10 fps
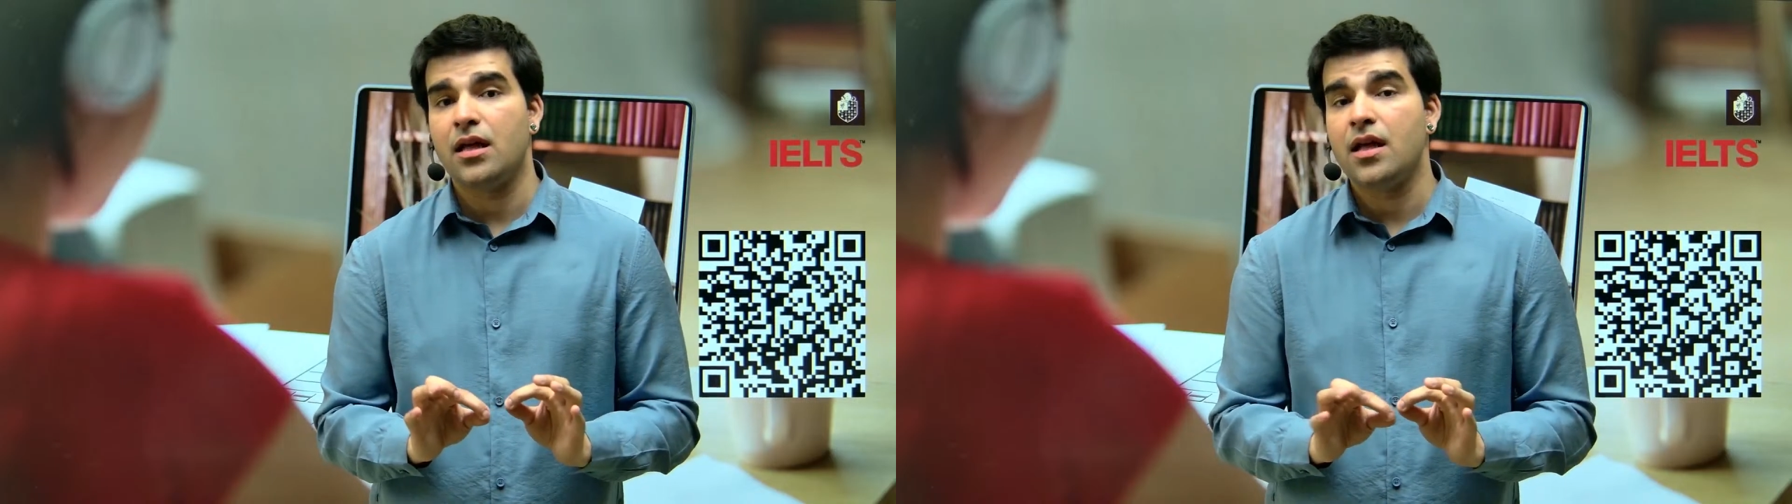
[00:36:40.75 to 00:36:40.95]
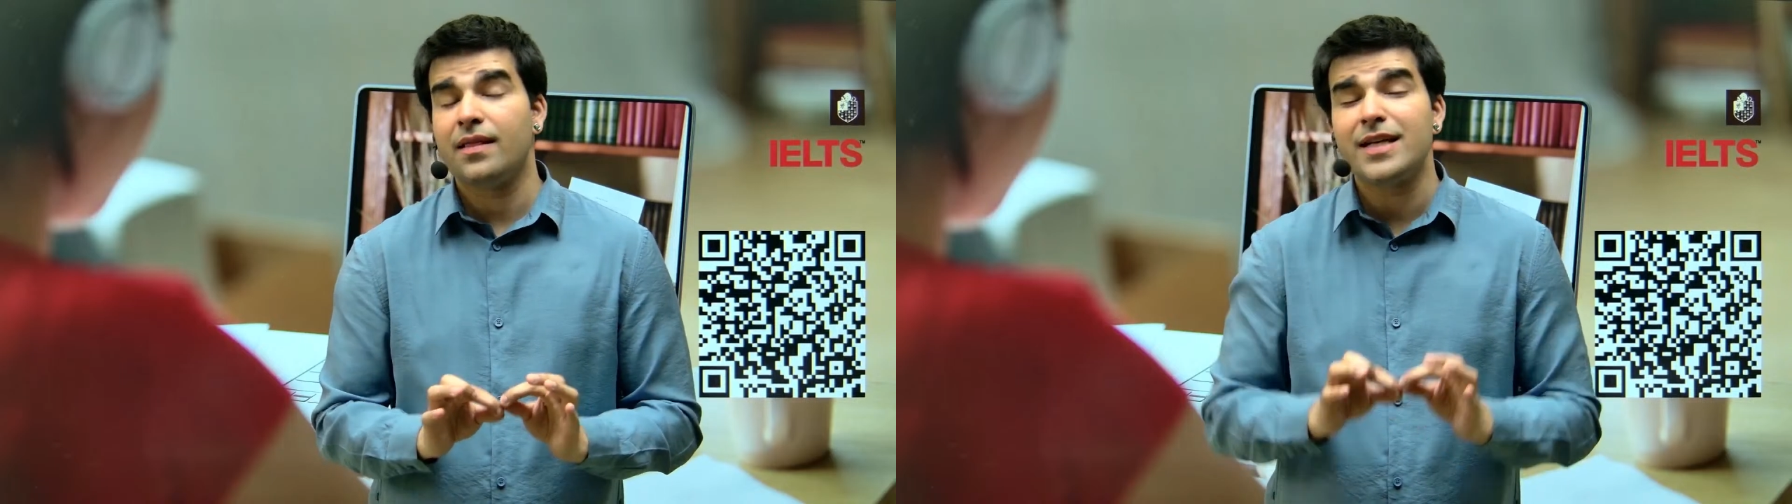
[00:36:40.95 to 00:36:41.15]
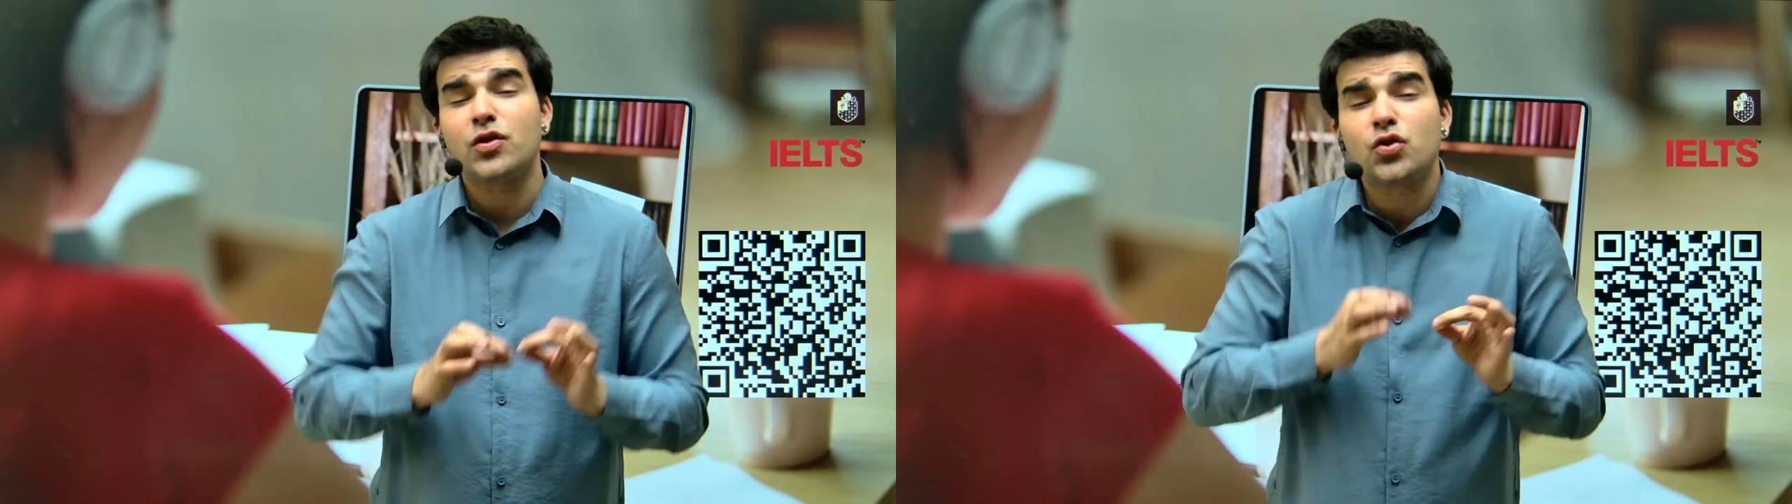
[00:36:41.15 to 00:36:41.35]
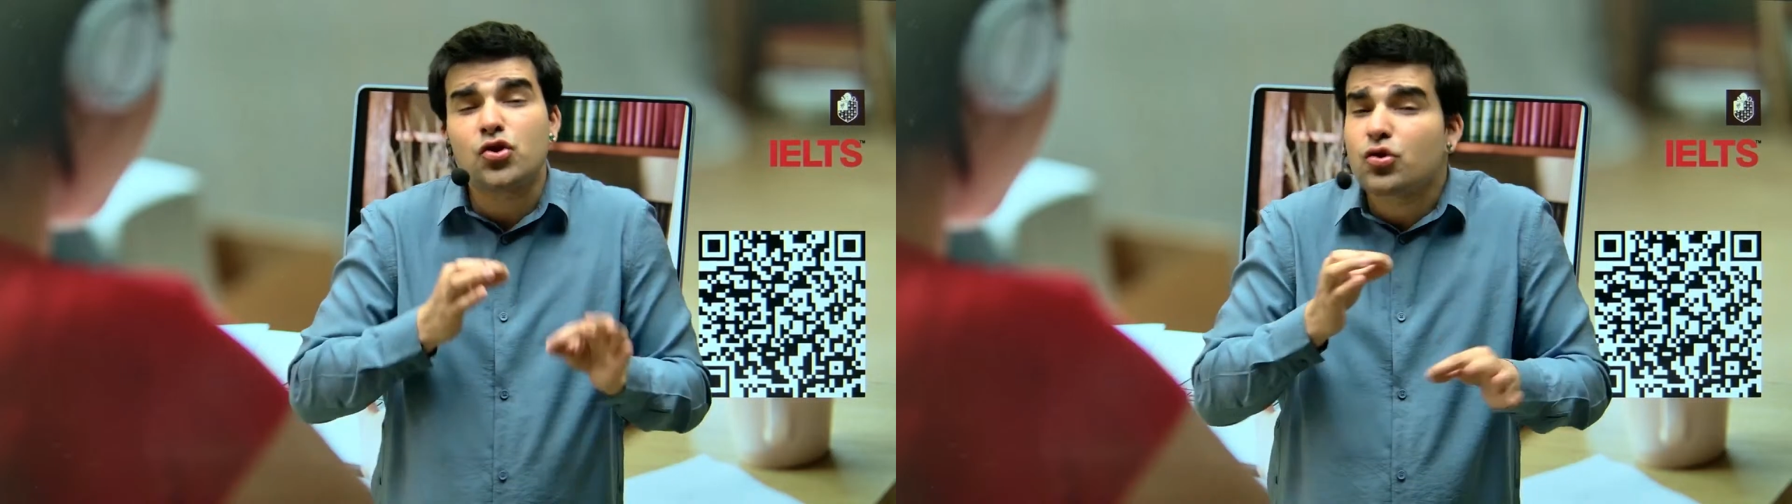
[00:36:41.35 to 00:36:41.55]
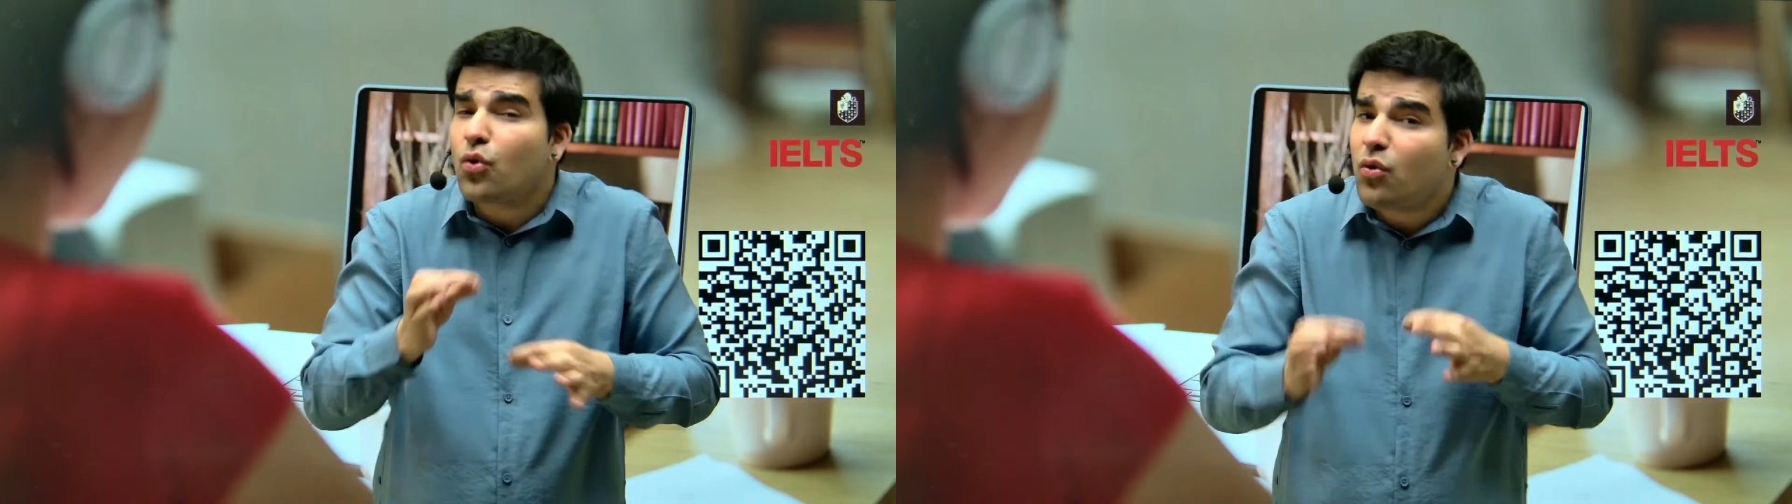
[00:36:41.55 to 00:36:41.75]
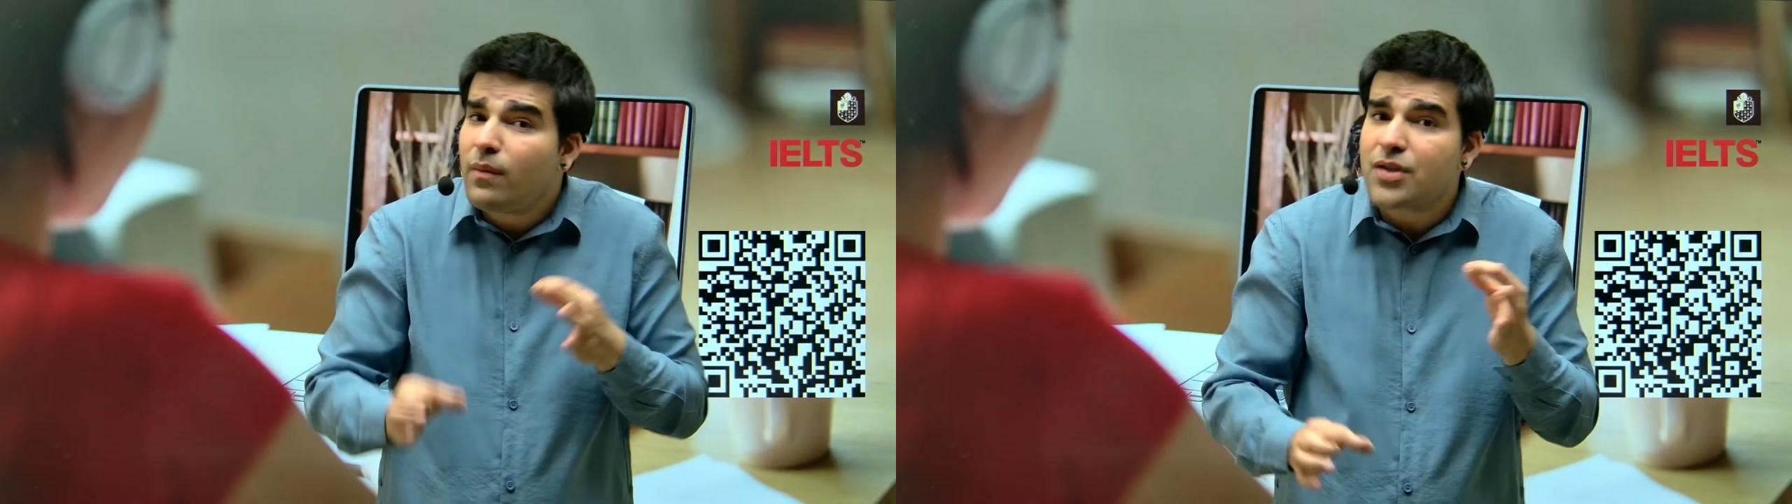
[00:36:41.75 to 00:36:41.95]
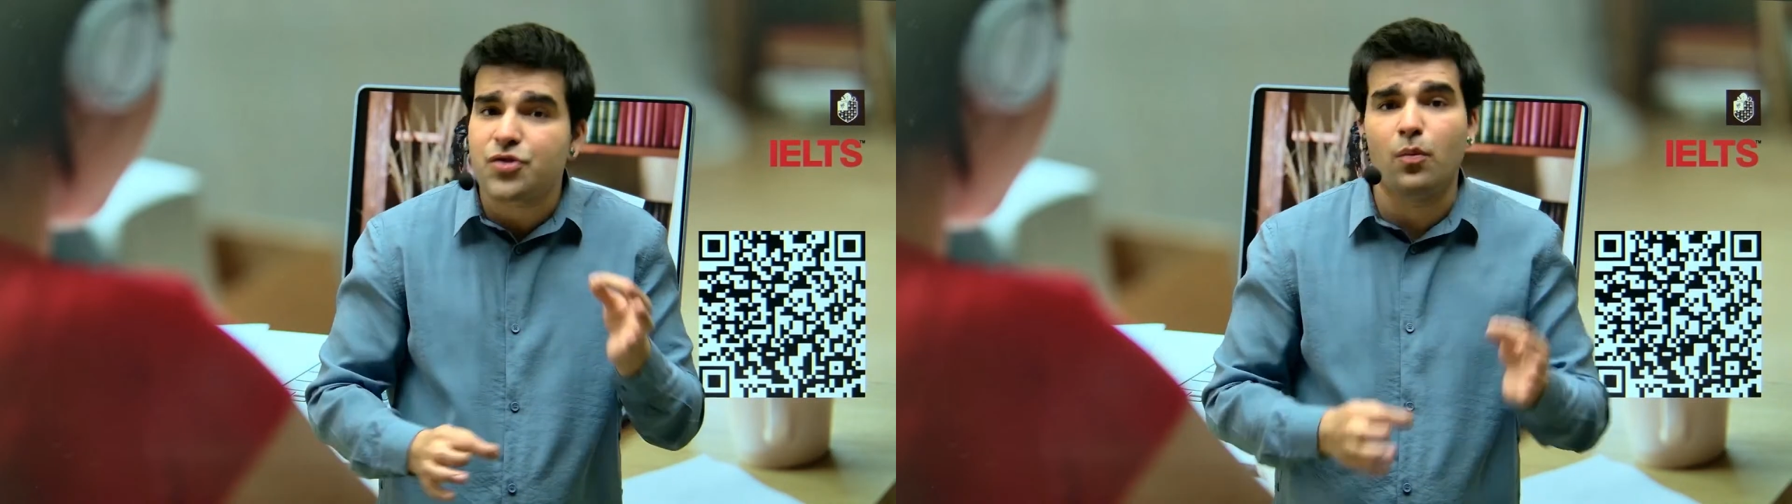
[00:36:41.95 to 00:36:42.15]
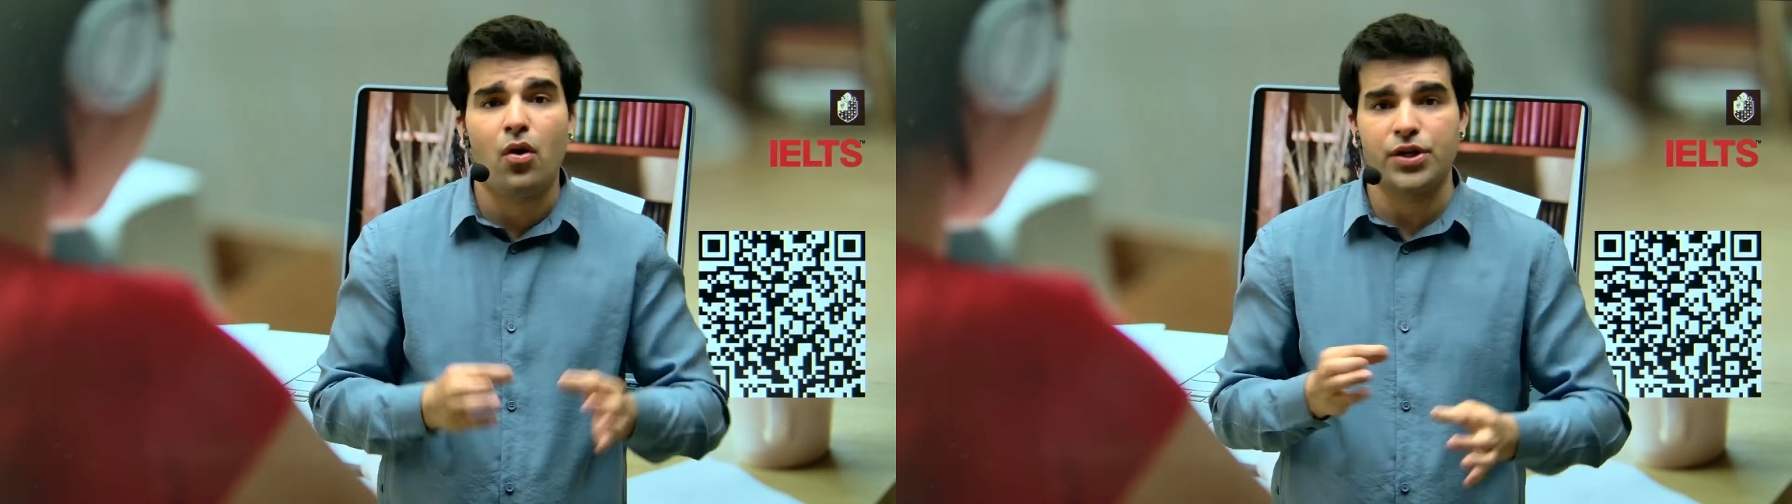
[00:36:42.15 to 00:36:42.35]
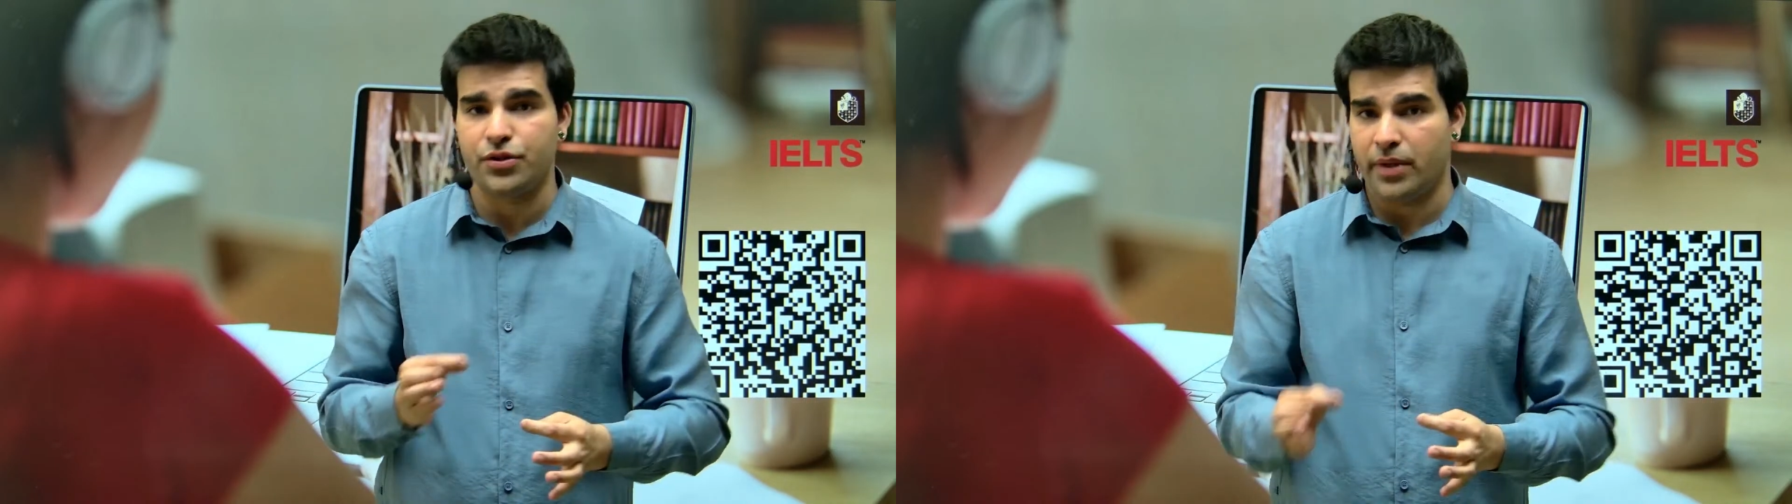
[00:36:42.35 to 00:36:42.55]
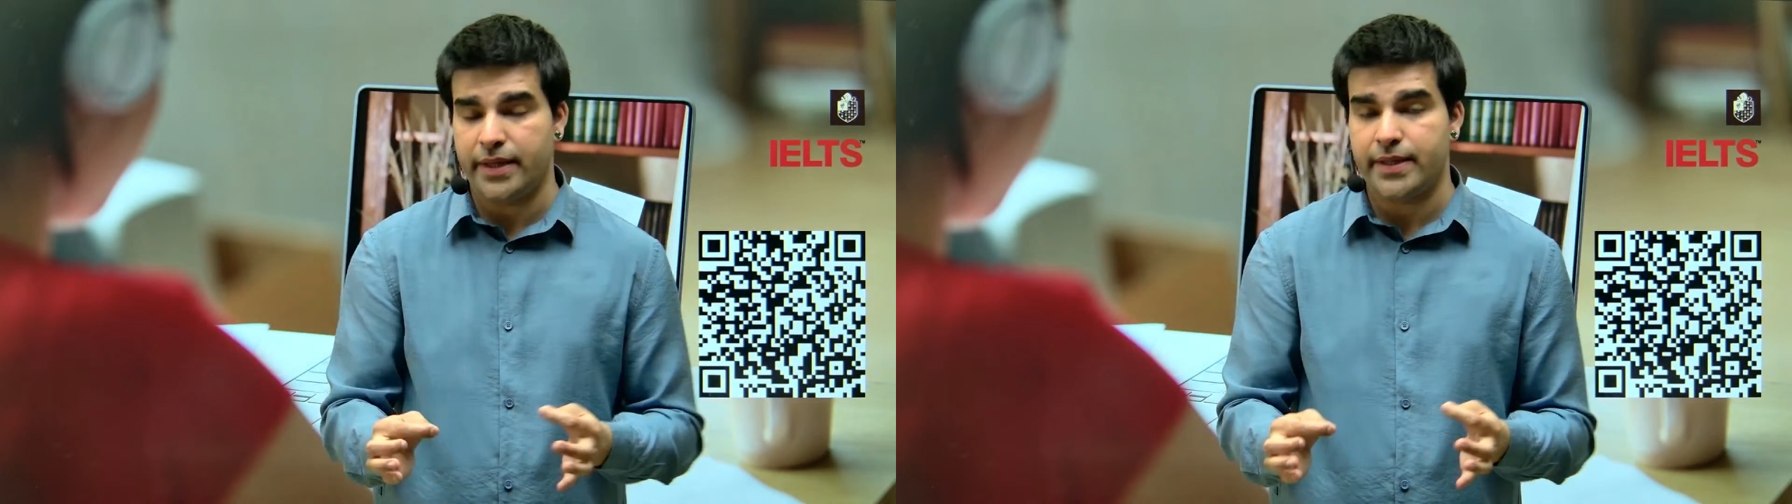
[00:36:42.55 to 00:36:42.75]
There's so much more to
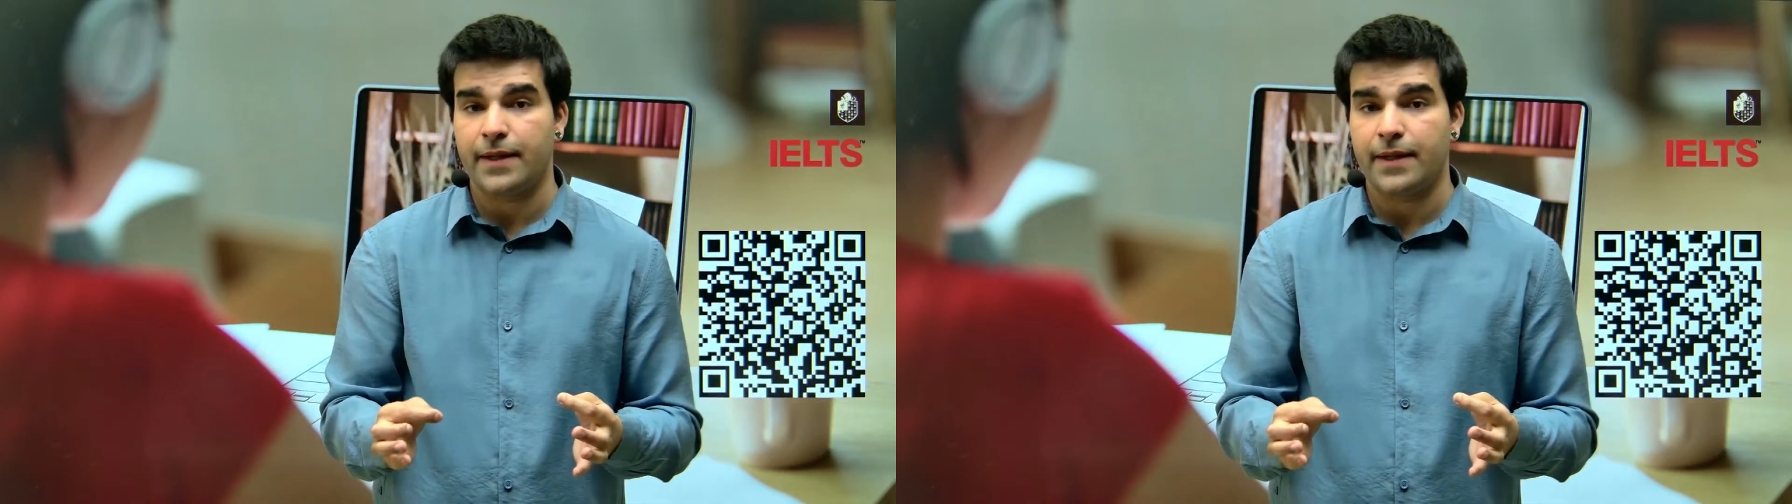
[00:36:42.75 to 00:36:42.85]
it.